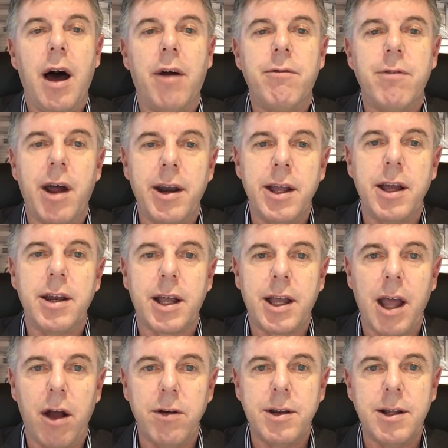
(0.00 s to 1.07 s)
are running an
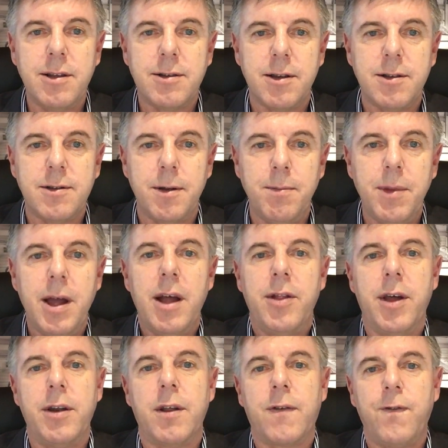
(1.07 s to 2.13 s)
accounting system
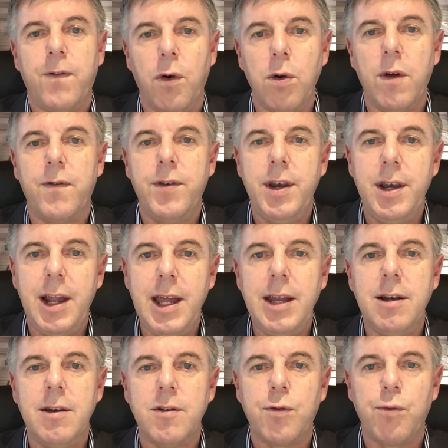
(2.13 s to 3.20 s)
that is full of
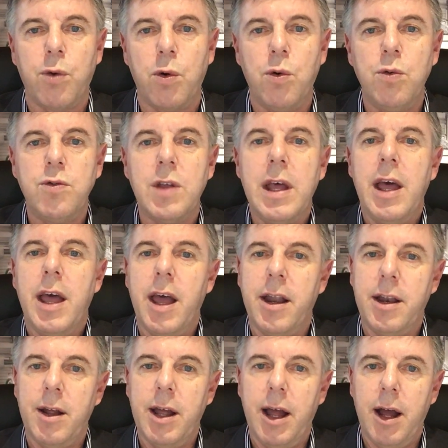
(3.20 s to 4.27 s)
needless rules
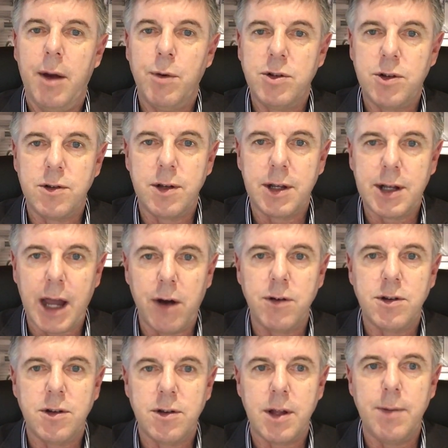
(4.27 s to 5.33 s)
and uh, which is,
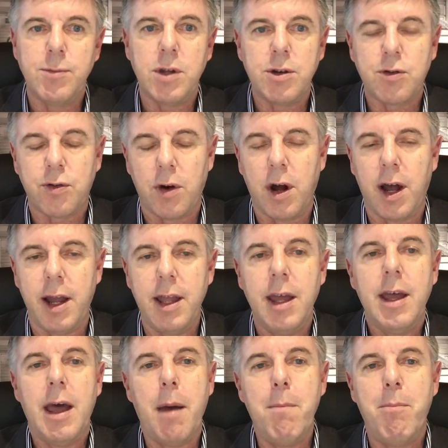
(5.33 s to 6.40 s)
encourages them to try
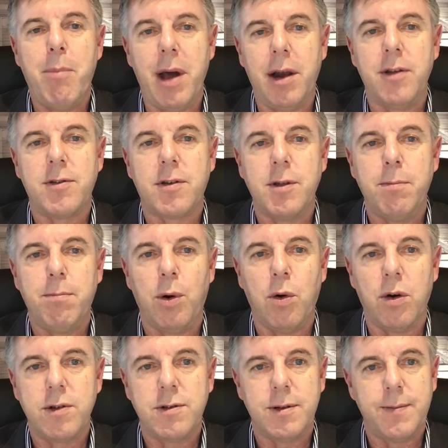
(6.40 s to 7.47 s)
and balance the
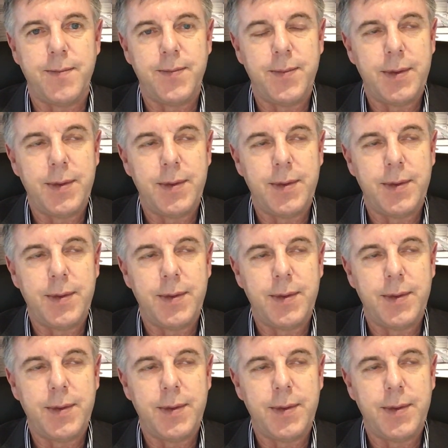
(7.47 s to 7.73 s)
books.